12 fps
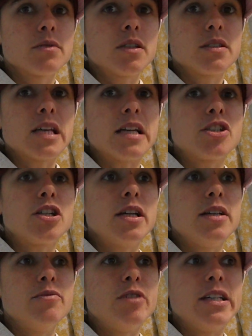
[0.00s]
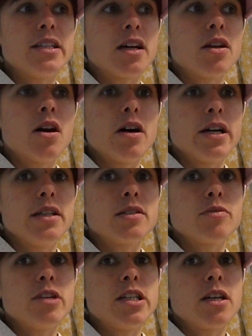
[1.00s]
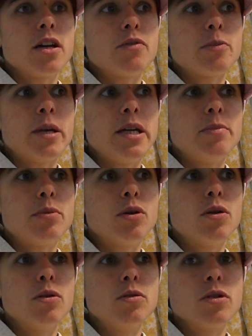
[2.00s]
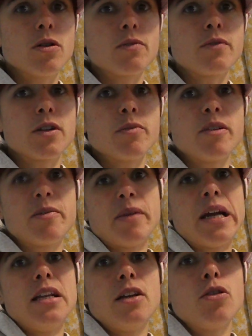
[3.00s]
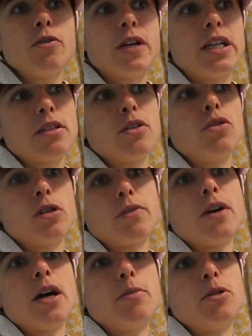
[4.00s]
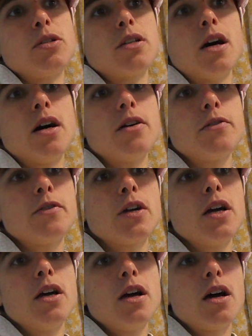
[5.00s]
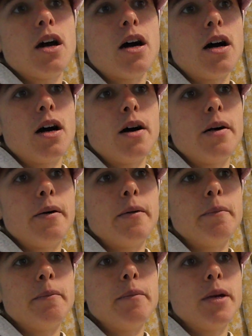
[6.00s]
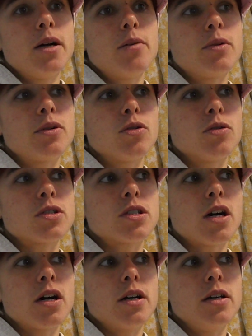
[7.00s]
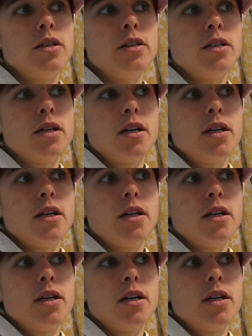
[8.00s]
essentially reading the lines, reading other people, mainly a lot of it is the non-verbal stuff, but also,